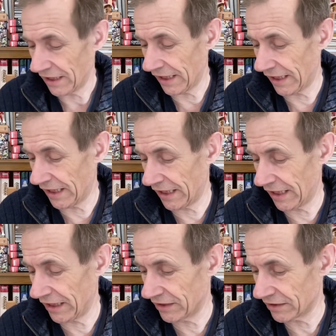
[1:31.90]

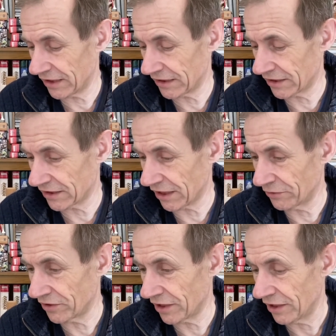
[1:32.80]
And let's go
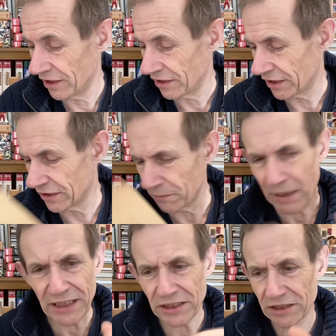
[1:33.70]
to the, the
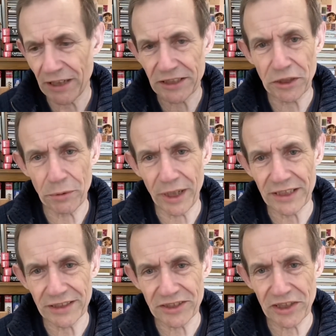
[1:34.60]
pages are actually quite
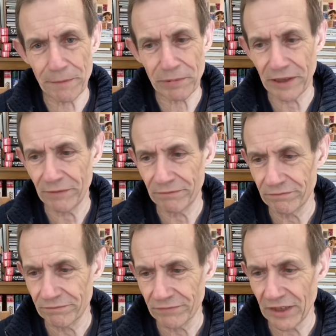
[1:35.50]
slippery.
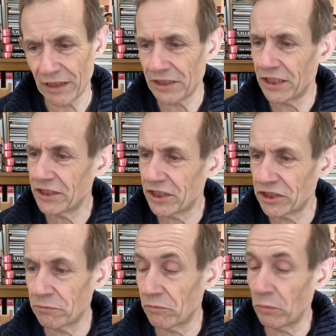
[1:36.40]
They're actually, it's
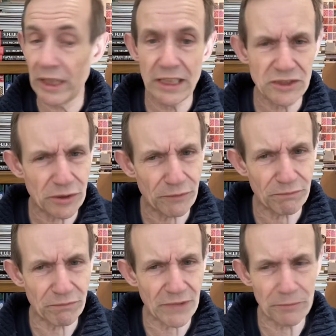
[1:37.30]
a weird sort of,
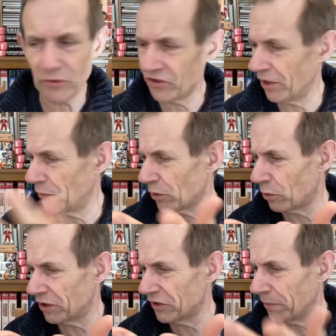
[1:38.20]
I'm not certain what
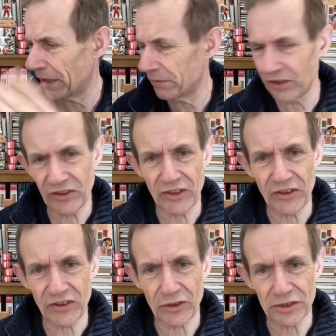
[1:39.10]
quality paper this is.
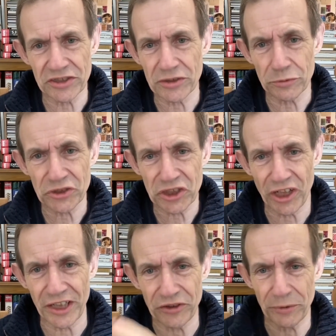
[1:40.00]
It's got a sort of
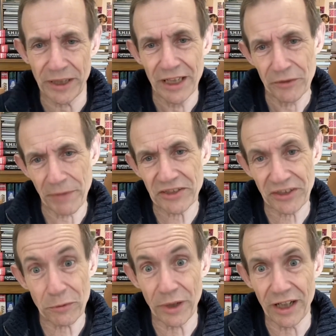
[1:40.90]
shine to it. Makes it
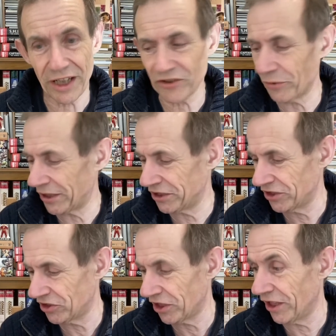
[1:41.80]
quite hard to actually
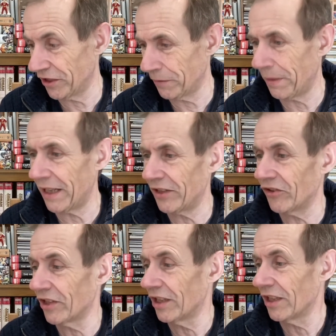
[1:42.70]
turn the page.